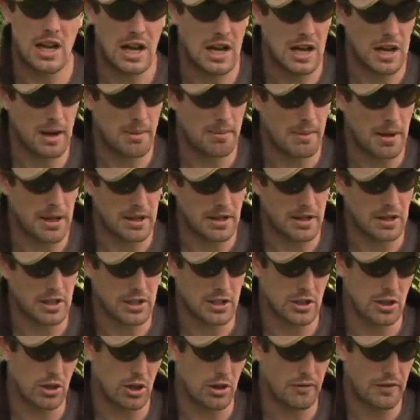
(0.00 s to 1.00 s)
um,
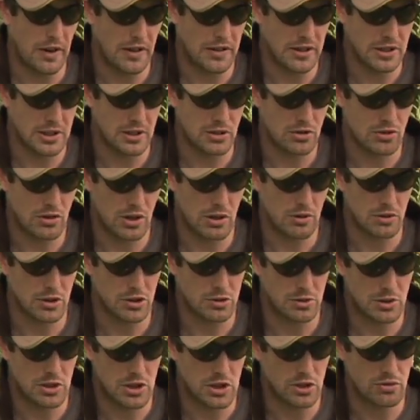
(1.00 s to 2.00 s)
unlike a lot of other
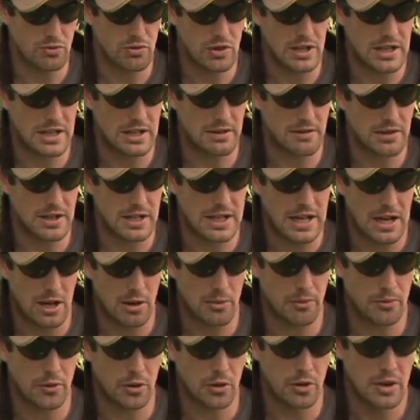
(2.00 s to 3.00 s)
controllers, which is really, really
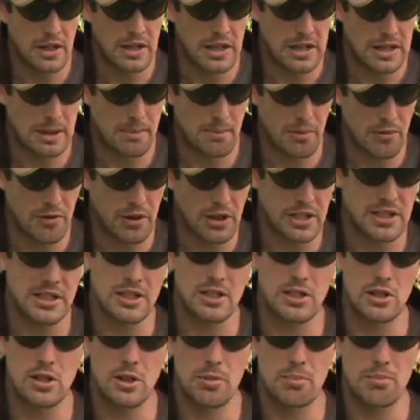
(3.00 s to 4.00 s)
helpful in
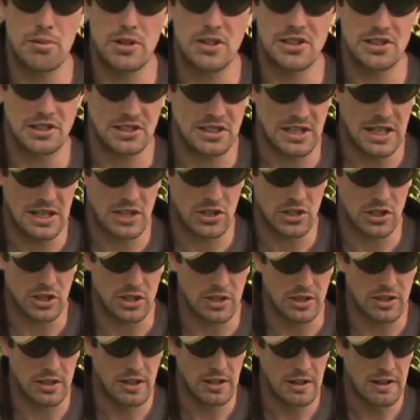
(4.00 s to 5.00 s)
providing a good
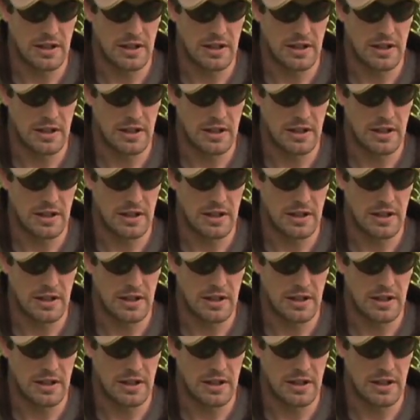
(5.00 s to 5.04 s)
presentation.